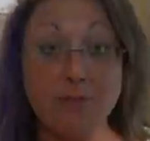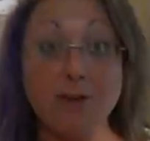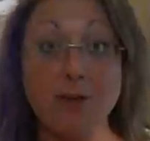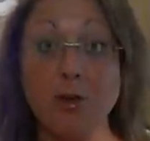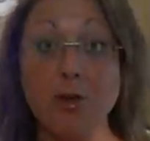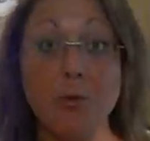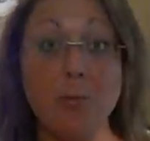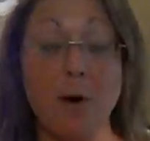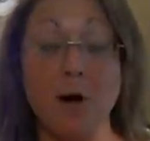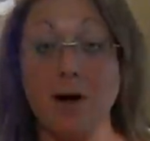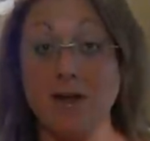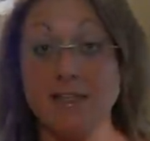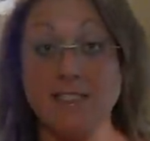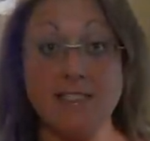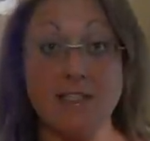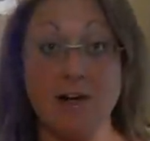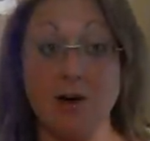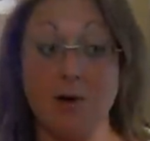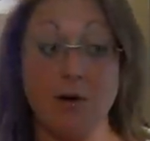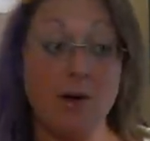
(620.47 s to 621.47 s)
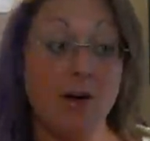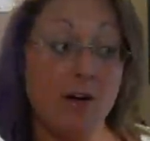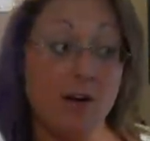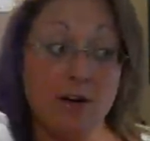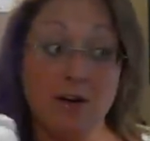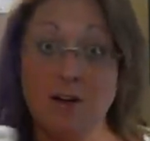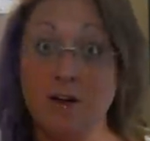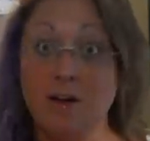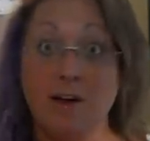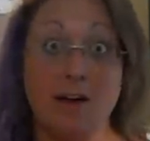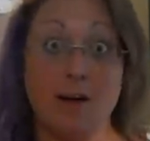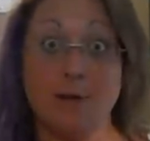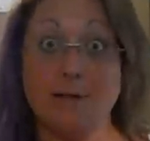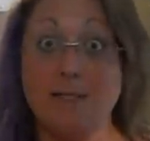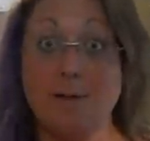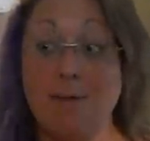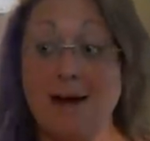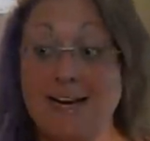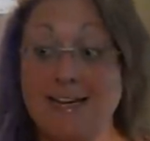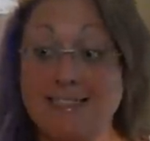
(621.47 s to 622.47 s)
coupon. So it
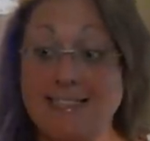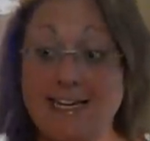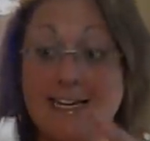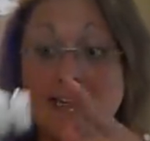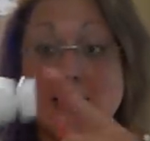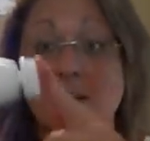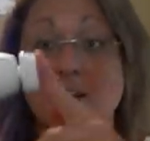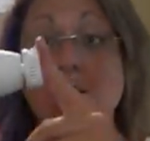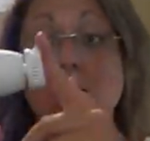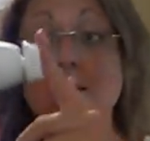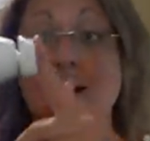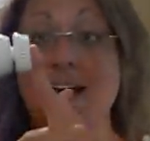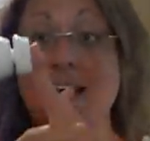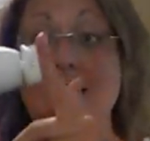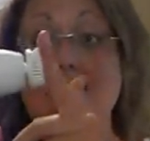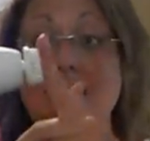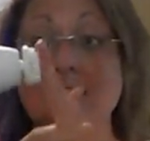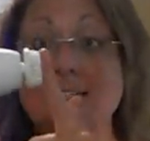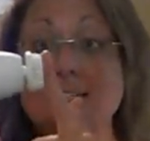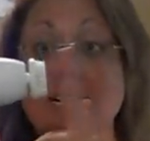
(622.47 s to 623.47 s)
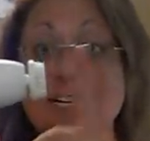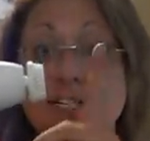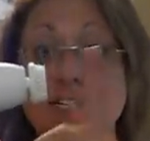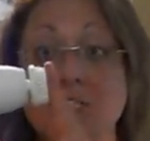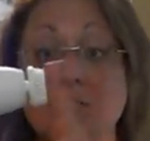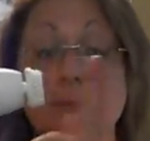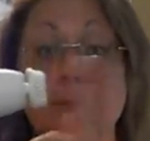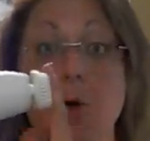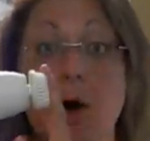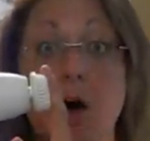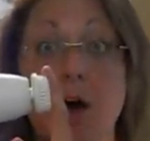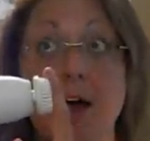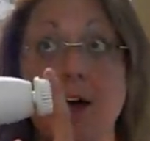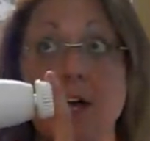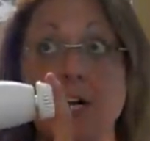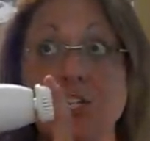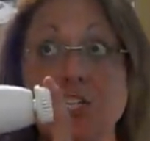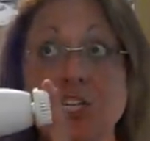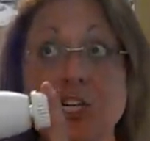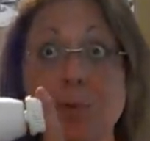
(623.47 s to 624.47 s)
was amazing. And the little heads, I just bought
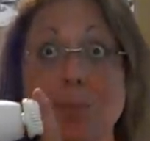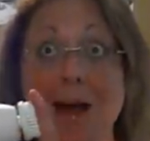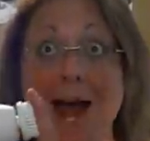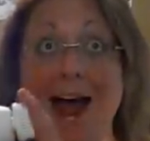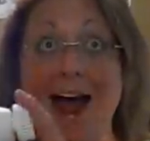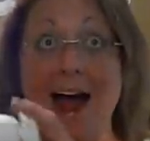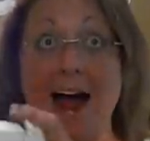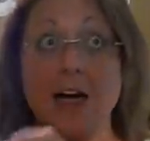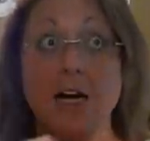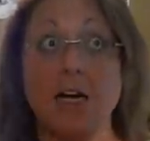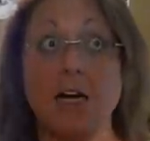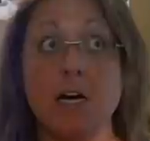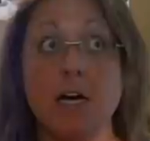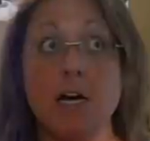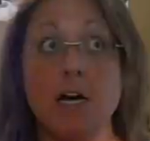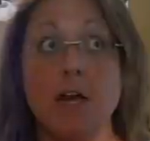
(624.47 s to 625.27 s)
a 2-pack.